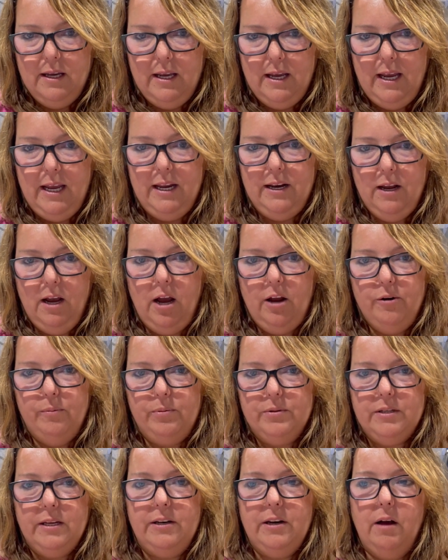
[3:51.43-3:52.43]
in
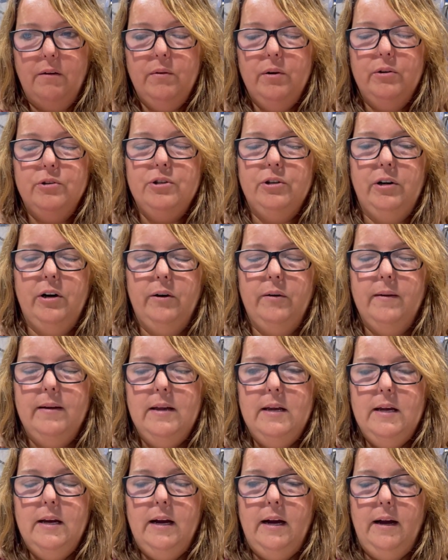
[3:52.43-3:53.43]
100% Navajo Churro.
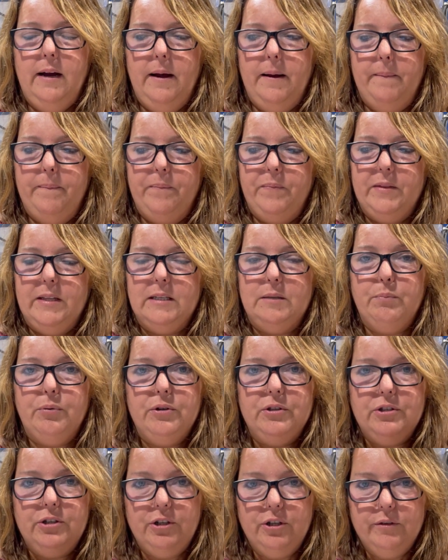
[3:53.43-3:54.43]
This
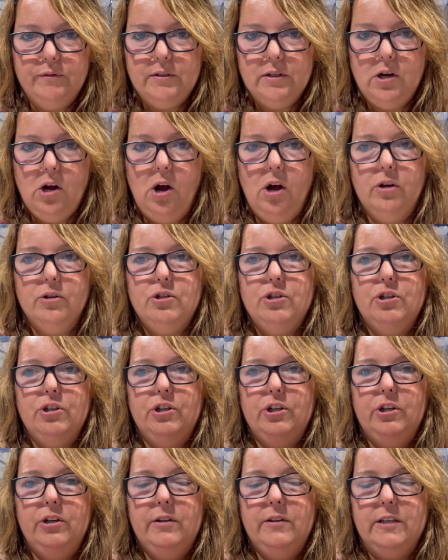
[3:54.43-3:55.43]
preserves a
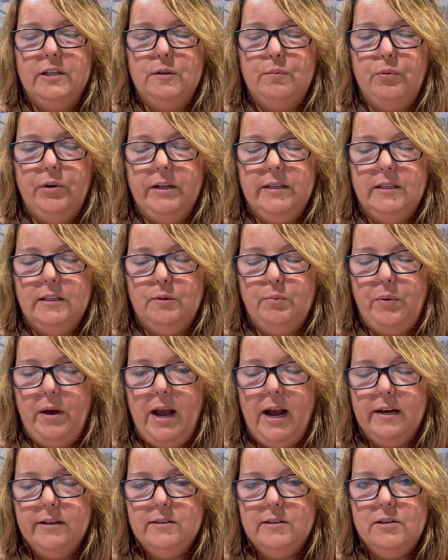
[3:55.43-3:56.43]
culture. This brings us
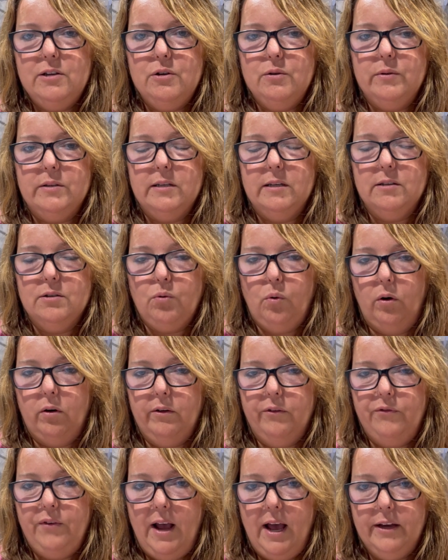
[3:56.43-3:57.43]
back to its
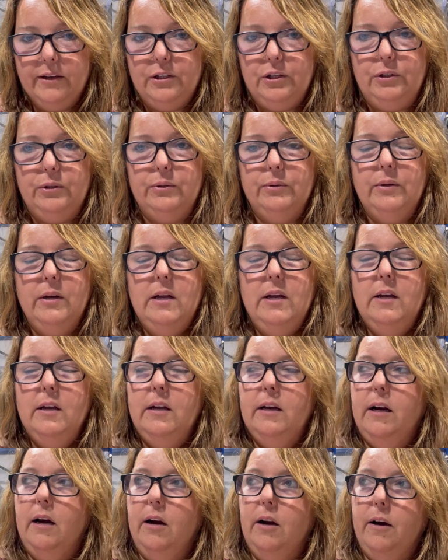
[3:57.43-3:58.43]
historical value.
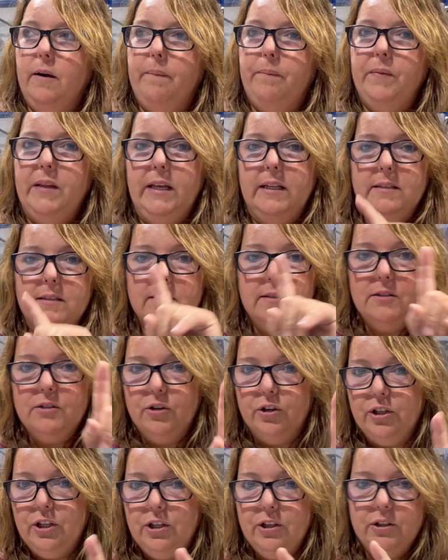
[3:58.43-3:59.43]
It's
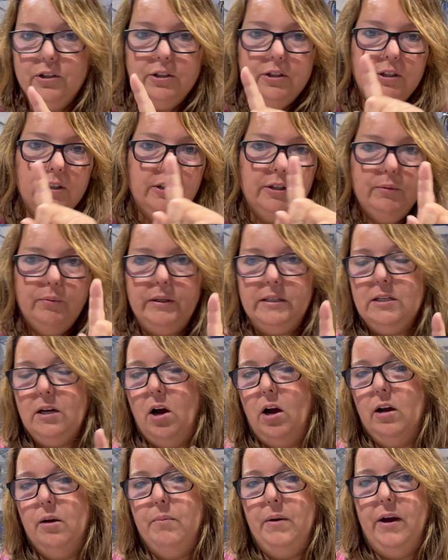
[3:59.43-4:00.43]
circular. We
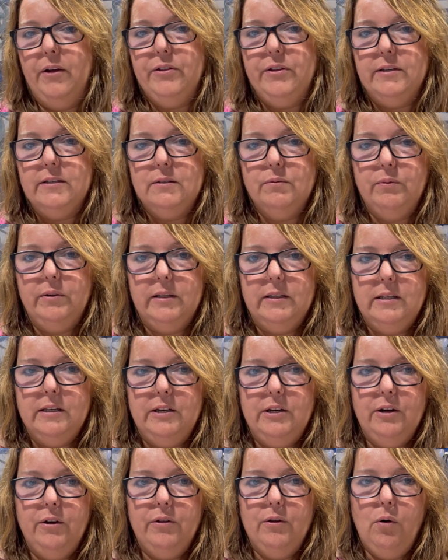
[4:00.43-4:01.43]
talk about this with, you
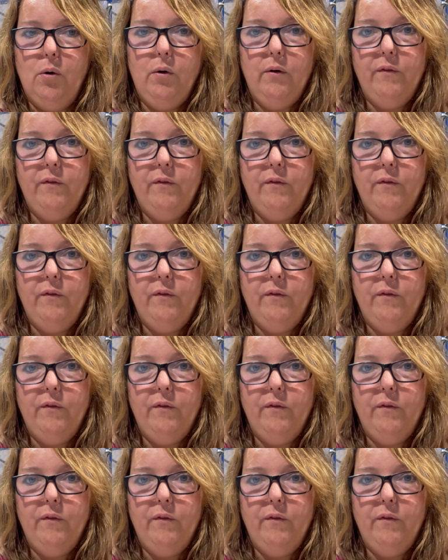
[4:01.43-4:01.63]
know, the whole